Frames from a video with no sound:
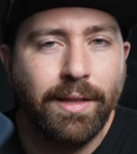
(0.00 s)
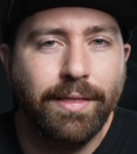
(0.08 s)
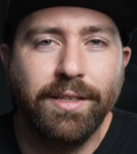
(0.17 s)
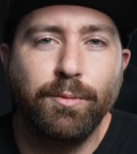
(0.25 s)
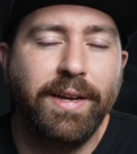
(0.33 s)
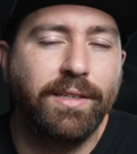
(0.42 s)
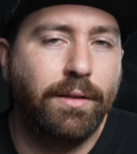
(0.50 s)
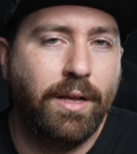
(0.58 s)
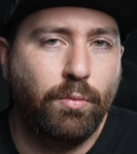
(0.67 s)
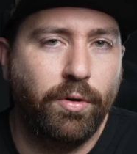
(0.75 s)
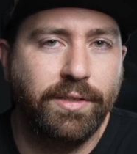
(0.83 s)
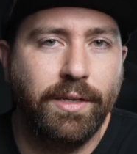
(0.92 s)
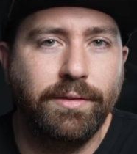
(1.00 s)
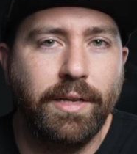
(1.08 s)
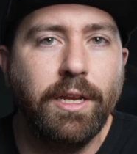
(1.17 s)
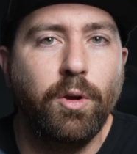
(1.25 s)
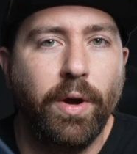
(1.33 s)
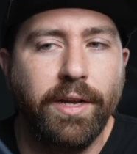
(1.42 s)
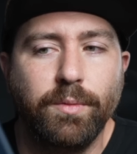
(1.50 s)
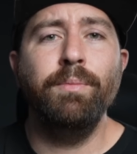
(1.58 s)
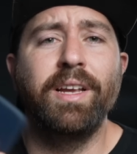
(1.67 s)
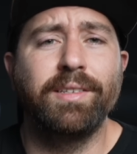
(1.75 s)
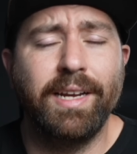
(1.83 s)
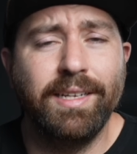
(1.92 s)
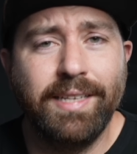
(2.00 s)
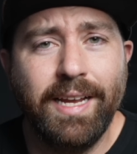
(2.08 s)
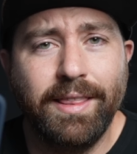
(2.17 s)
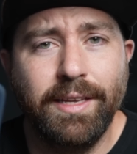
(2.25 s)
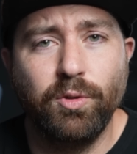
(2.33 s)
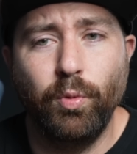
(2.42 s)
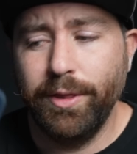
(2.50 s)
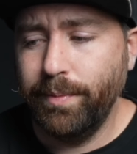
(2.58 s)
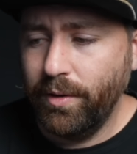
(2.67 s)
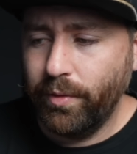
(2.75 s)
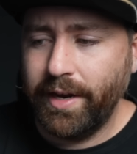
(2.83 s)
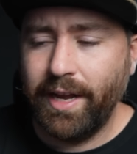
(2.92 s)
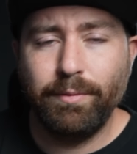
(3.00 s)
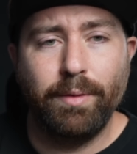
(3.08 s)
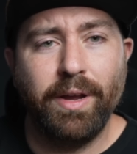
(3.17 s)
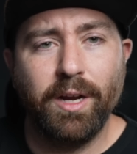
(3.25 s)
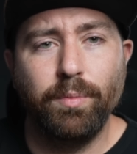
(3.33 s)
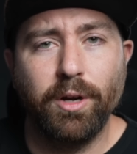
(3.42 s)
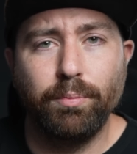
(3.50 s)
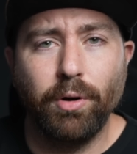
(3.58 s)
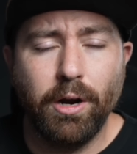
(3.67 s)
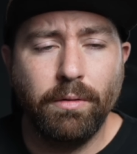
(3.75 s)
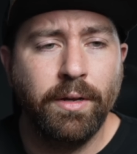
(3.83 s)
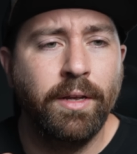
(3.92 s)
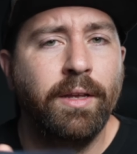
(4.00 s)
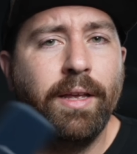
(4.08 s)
this makes a lot more sense anyways, because I could take this with me when I have my MacBook Pro,